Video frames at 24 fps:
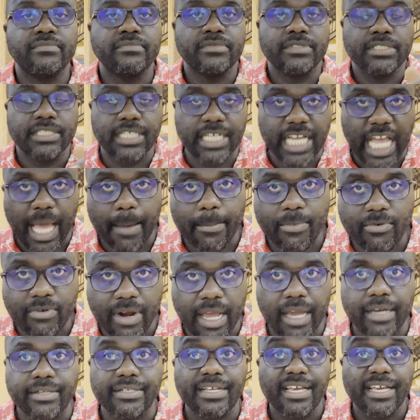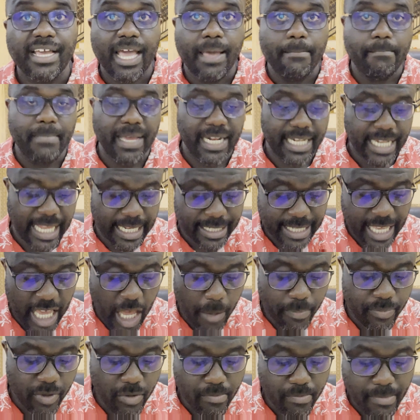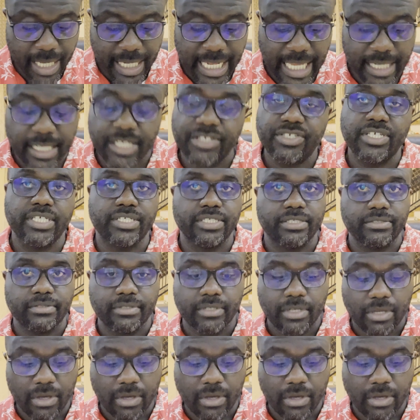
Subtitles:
can come around and help you make that decision.